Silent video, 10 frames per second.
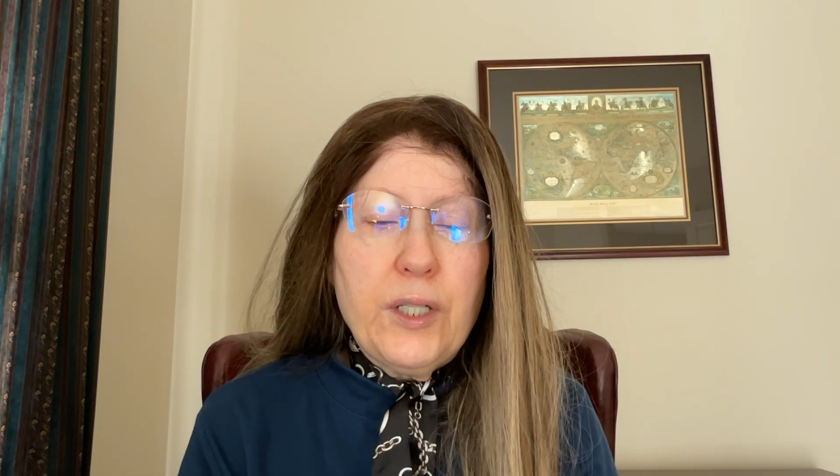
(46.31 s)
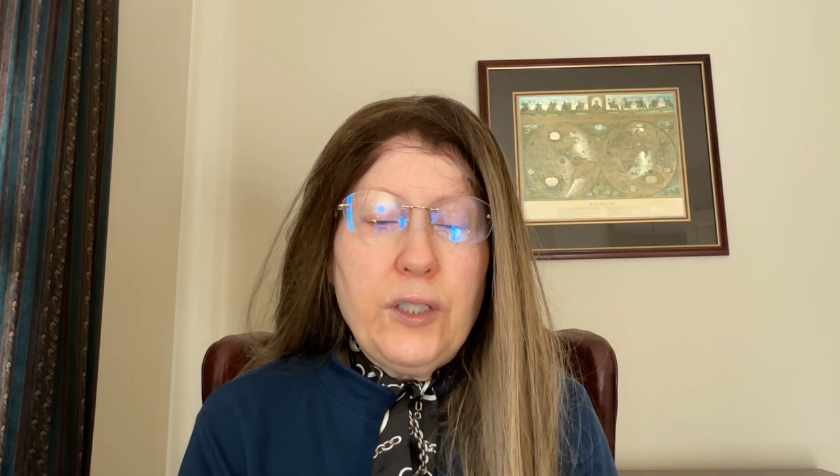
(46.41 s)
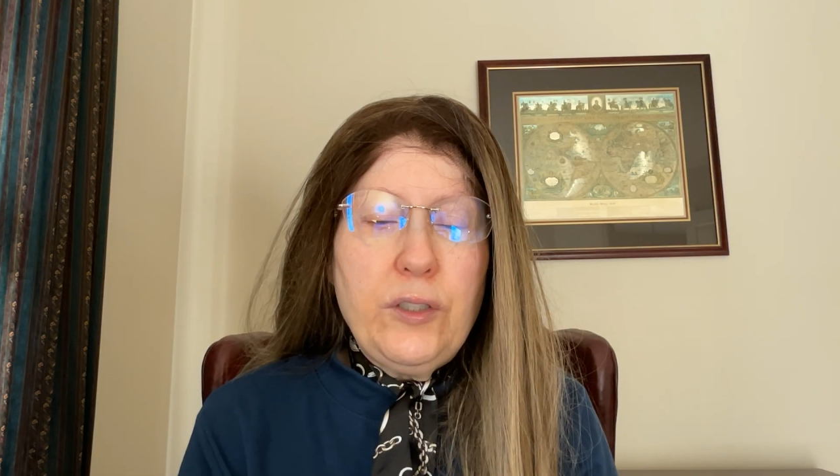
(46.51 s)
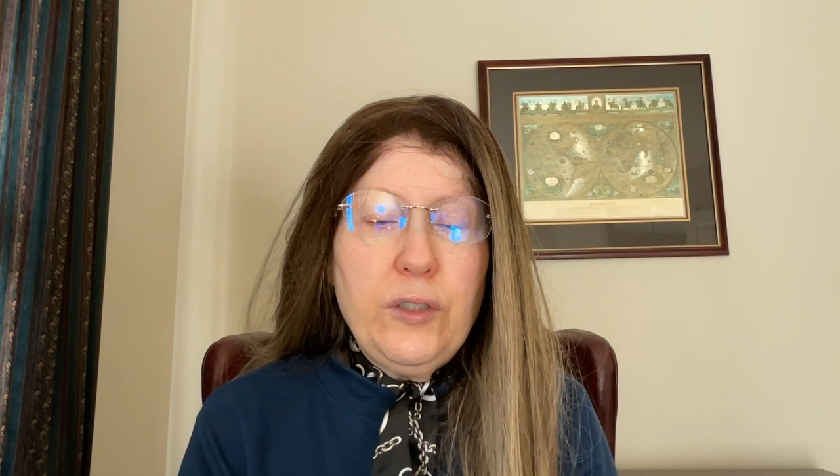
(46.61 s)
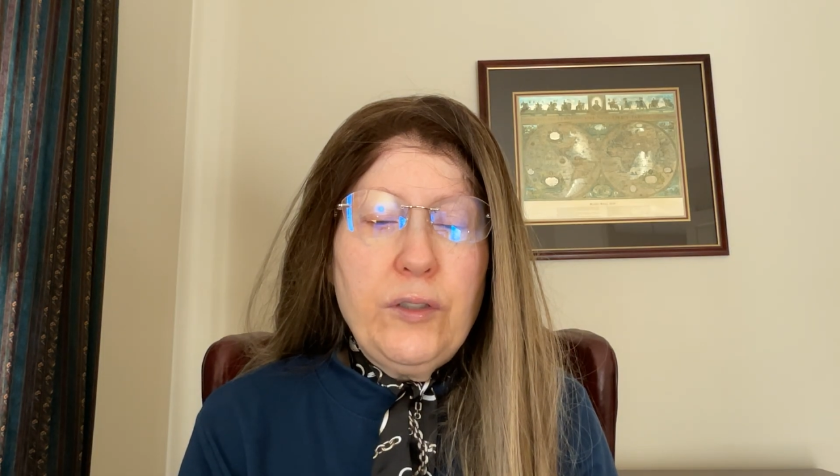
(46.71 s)

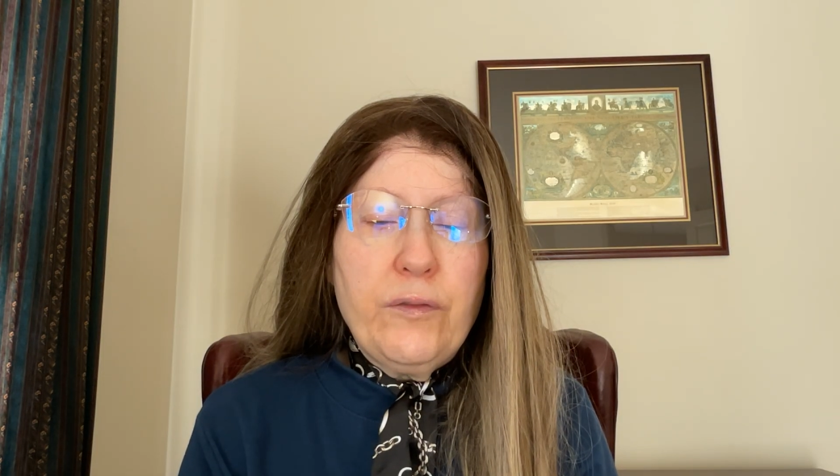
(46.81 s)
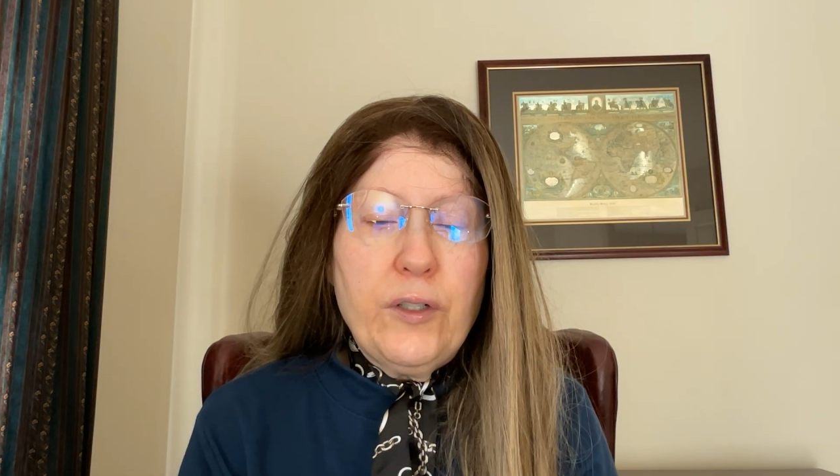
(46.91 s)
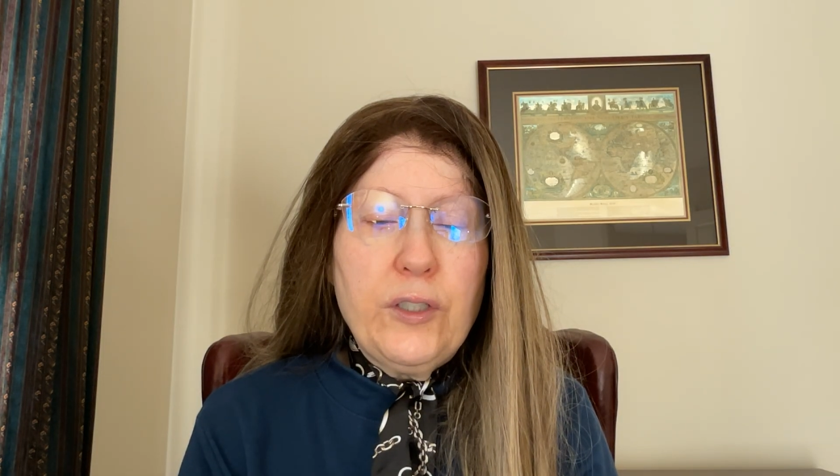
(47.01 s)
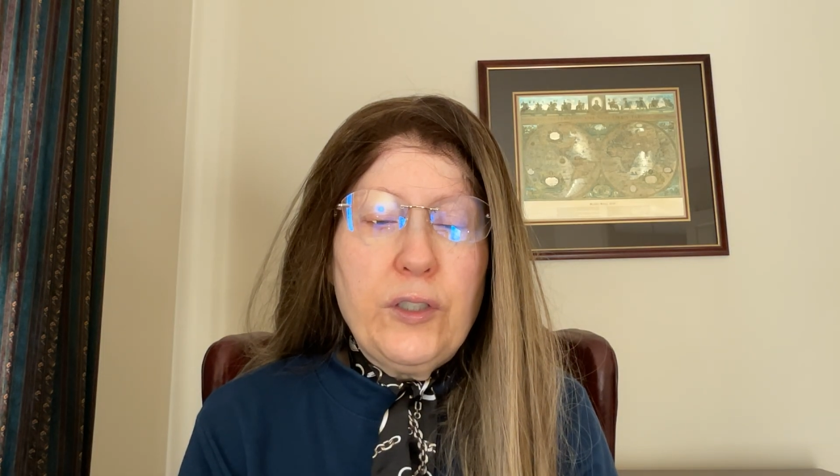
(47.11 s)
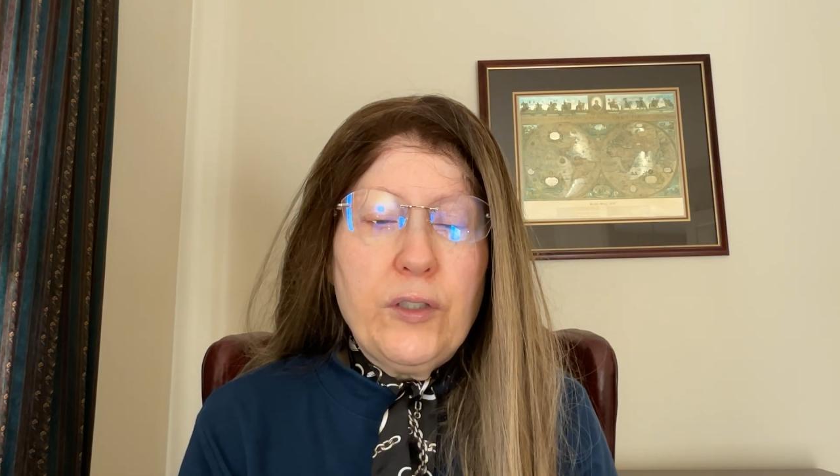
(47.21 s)
and choose
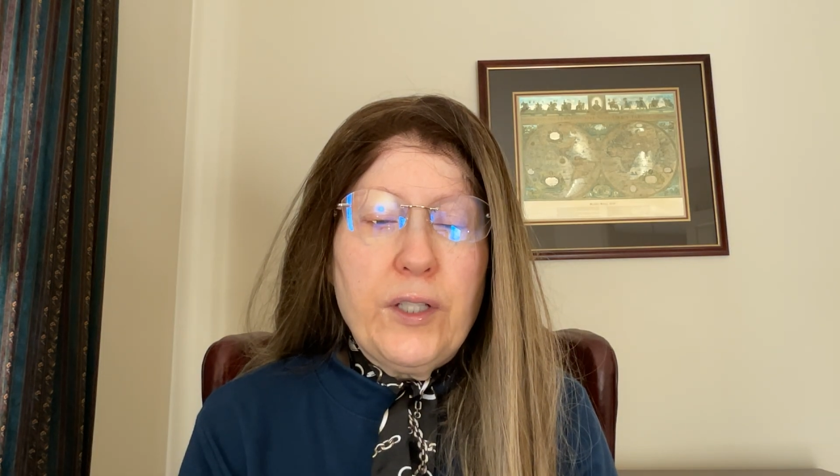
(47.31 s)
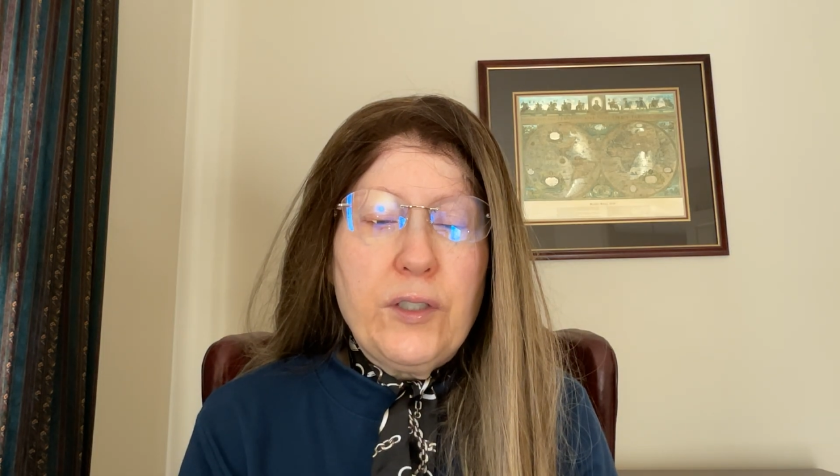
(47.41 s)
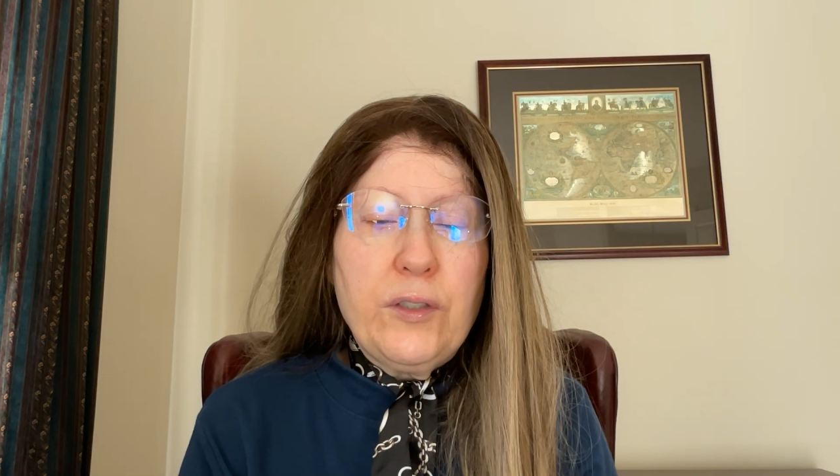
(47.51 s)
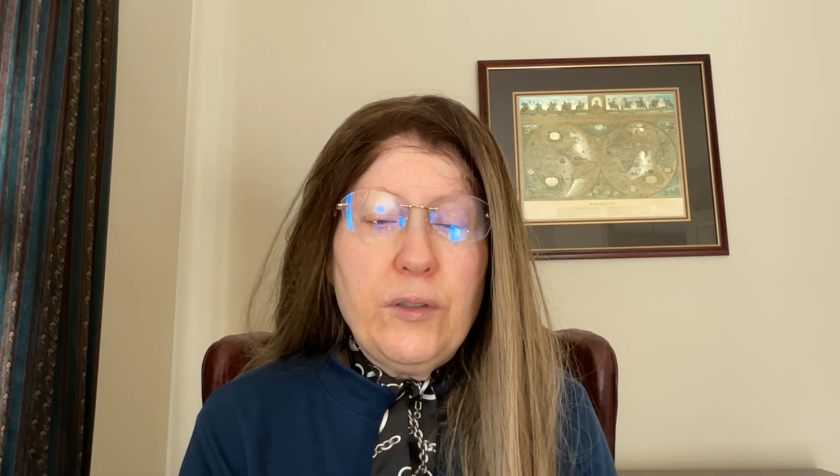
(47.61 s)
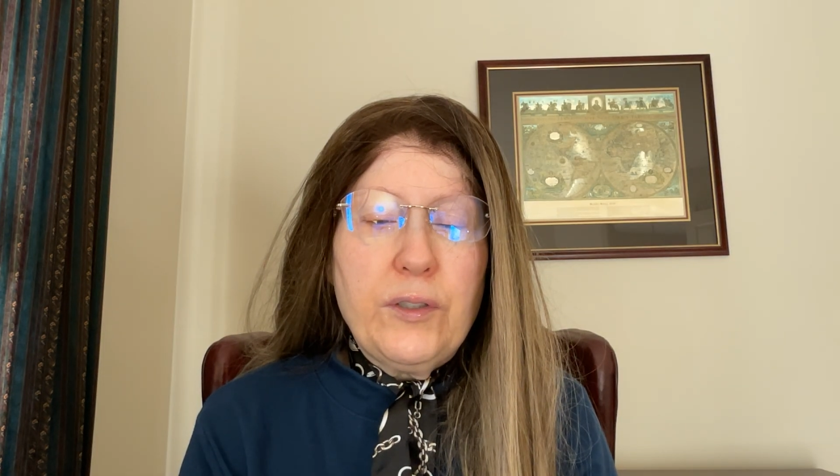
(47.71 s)
furniture that
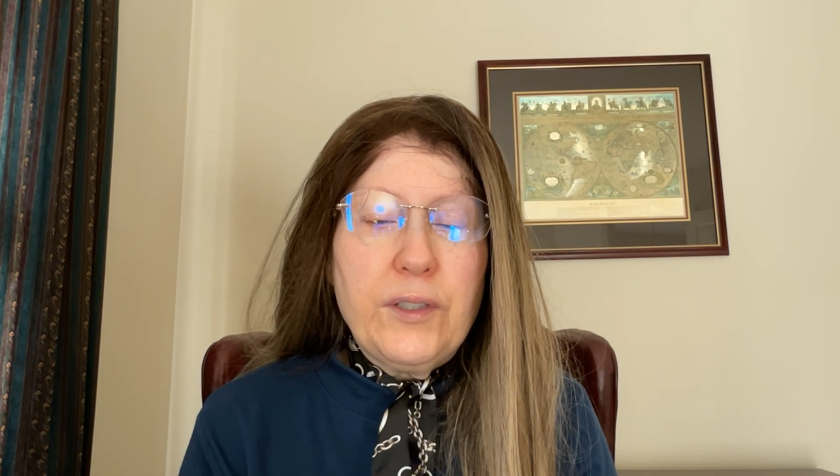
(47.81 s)
suits